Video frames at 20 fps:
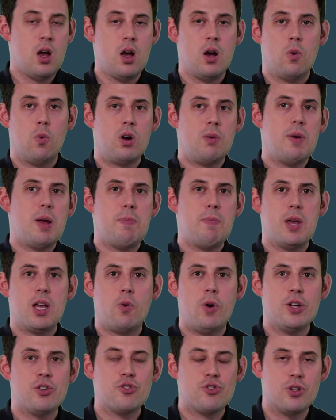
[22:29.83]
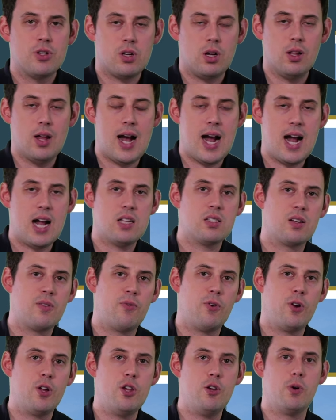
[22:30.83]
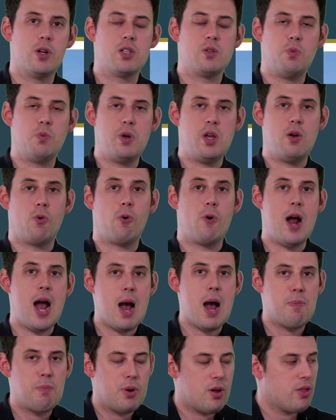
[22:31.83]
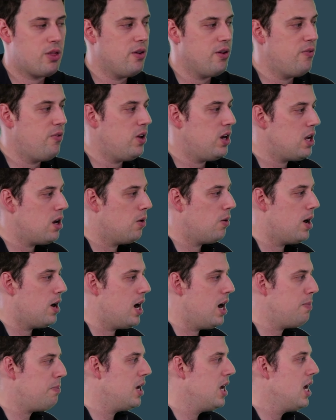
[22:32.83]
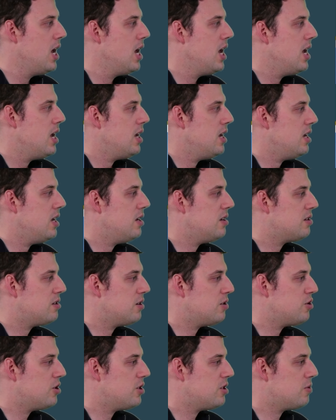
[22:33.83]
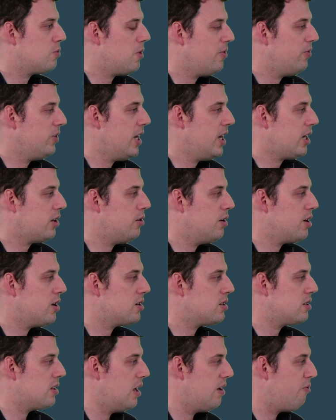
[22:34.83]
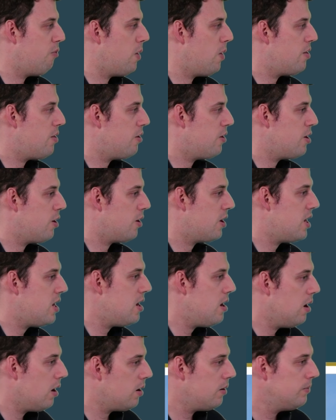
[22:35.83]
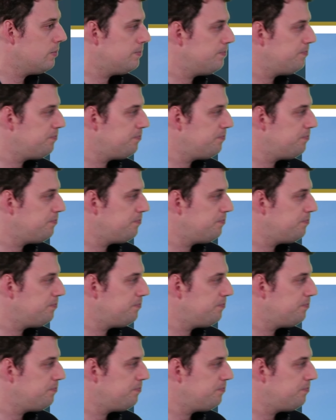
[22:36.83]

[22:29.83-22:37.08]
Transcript: One of my big questions I'll ask for you as we wrap the video up is to just reflect on yourself, whether you're here